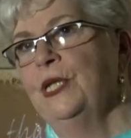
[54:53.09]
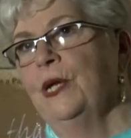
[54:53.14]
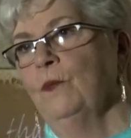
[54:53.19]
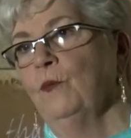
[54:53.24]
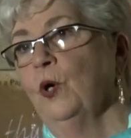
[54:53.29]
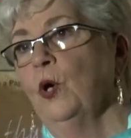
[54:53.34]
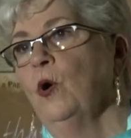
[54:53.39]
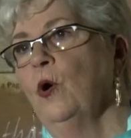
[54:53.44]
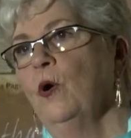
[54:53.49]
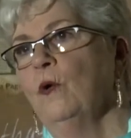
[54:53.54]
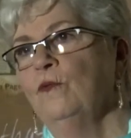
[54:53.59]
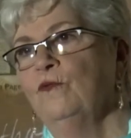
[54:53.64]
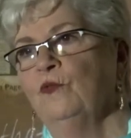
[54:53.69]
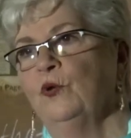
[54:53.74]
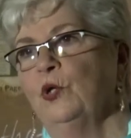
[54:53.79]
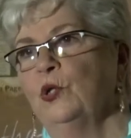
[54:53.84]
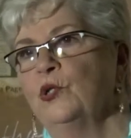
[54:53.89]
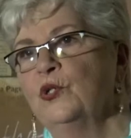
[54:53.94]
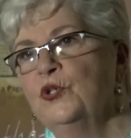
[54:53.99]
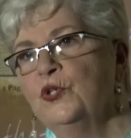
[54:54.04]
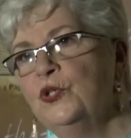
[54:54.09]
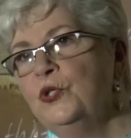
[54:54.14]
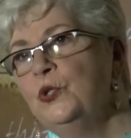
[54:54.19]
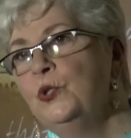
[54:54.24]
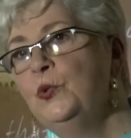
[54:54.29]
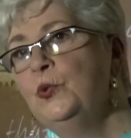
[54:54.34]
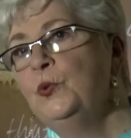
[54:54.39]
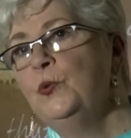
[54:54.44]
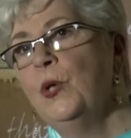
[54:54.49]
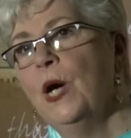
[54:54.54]
there were over
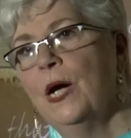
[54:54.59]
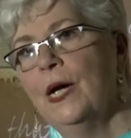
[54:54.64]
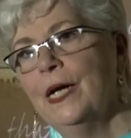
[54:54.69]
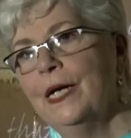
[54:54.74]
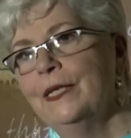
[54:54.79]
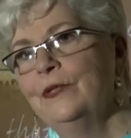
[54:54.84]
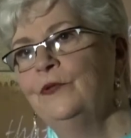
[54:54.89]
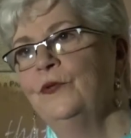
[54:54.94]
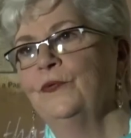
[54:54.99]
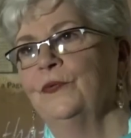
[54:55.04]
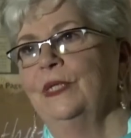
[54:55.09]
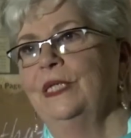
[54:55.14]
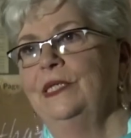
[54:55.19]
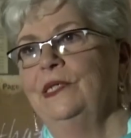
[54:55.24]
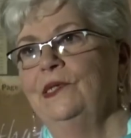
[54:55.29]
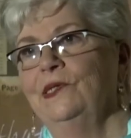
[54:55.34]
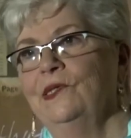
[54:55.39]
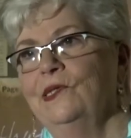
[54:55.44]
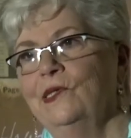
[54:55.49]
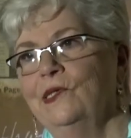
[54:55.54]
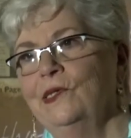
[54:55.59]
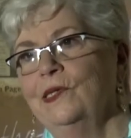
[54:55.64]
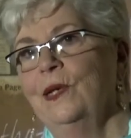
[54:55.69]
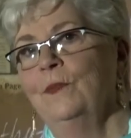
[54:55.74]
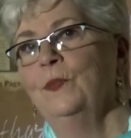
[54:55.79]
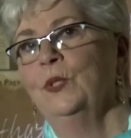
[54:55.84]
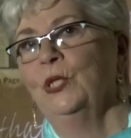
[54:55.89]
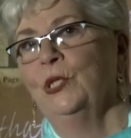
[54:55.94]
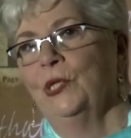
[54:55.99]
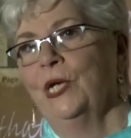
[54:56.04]
200
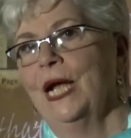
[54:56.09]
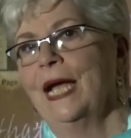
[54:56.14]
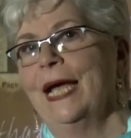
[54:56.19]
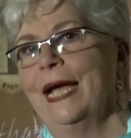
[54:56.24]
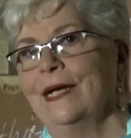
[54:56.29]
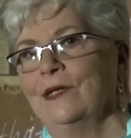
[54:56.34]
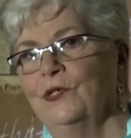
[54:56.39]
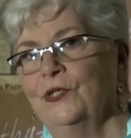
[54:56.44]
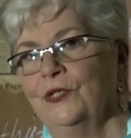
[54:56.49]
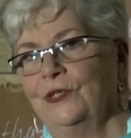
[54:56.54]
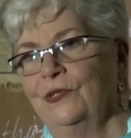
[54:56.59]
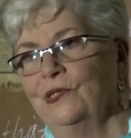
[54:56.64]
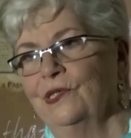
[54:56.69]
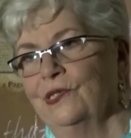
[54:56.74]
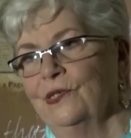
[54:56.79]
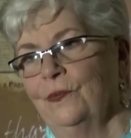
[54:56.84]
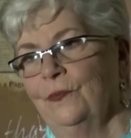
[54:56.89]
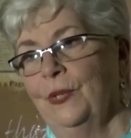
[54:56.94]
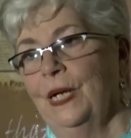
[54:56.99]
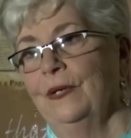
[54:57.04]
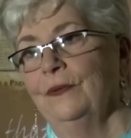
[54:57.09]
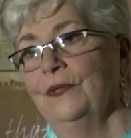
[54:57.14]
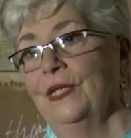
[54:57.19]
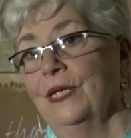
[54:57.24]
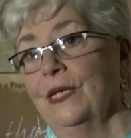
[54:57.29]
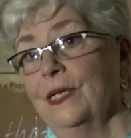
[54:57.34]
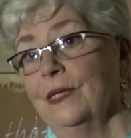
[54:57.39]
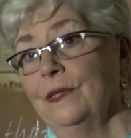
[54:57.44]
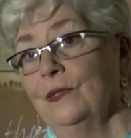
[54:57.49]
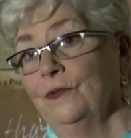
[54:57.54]
similar actions around the
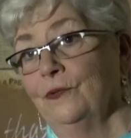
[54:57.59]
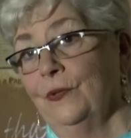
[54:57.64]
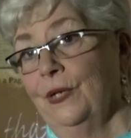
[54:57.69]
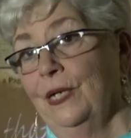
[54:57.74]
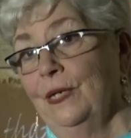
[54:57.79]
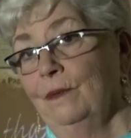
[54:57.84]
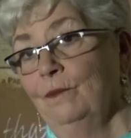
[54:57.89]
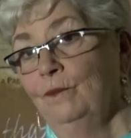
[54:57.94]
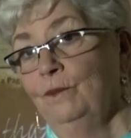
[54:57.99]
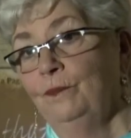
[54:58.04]
country.